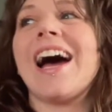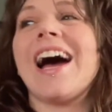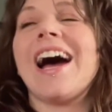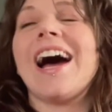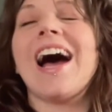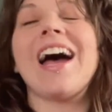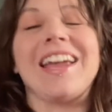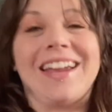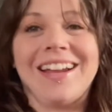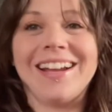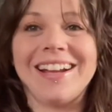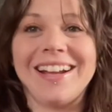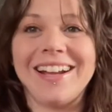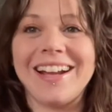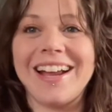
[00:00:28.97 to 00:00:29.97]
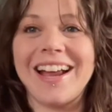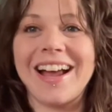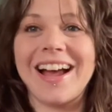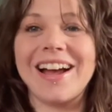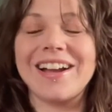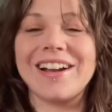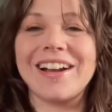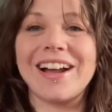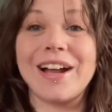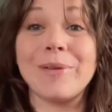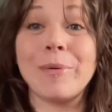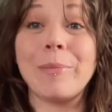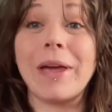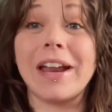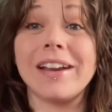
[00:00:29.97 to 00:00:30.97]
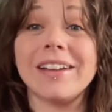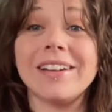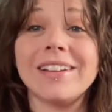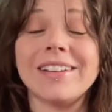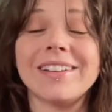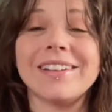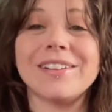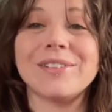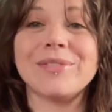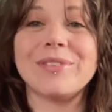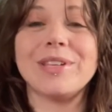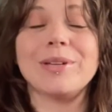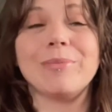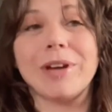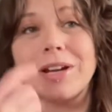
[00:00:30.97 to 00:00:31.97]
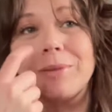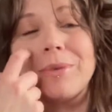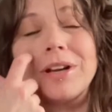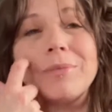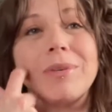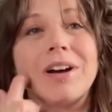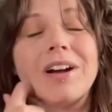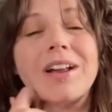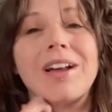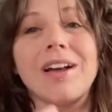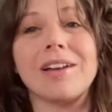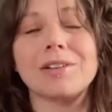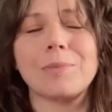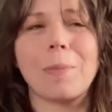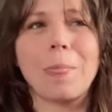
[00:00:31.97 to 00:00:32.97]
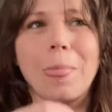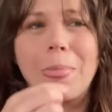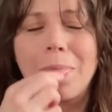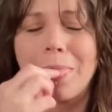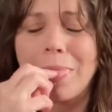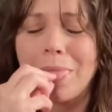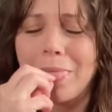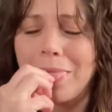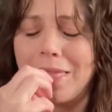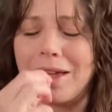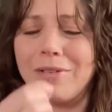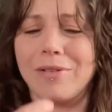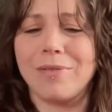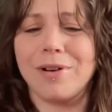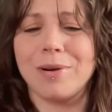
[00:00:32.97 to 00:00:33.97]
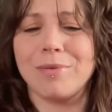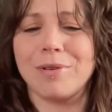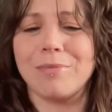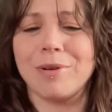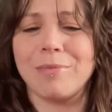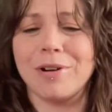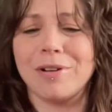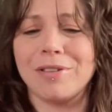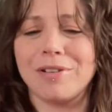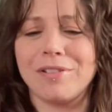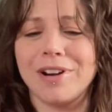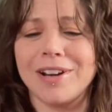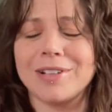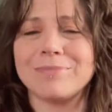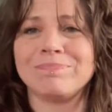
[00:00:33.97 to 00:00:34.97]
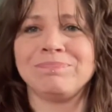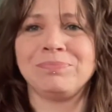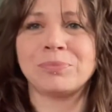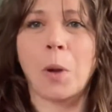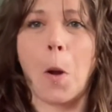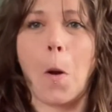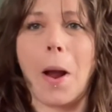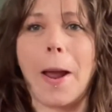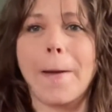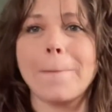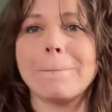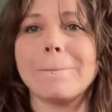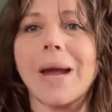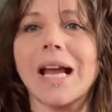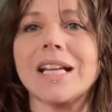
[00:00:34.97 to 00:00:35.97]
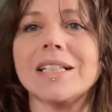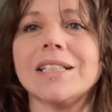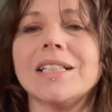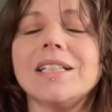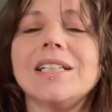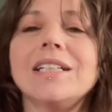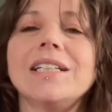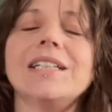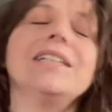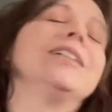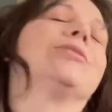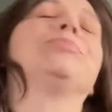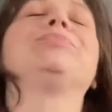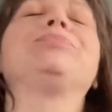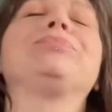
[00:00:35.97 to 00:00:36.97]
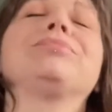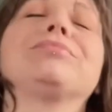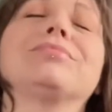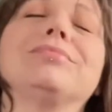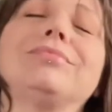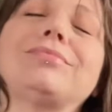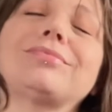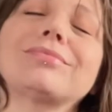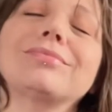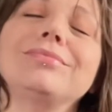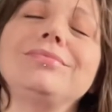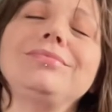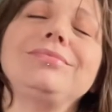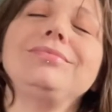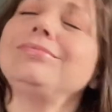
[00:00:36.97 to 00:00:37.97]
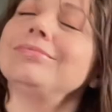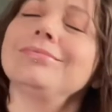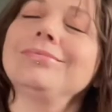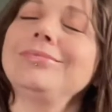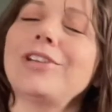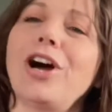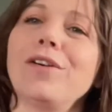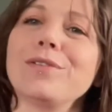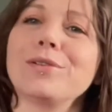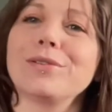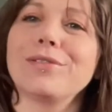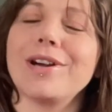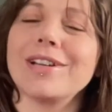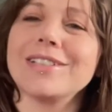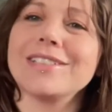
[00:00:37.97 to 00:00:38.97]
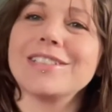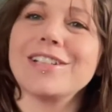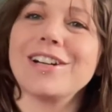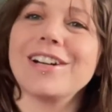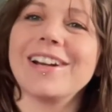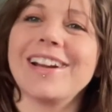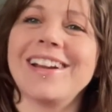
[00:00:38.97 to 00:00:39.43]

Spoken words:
Hi, I'm Amanda of the MandaMadeIt podcast. I have a fiber in my mouth already. Okay. Um, Off to a rocky start.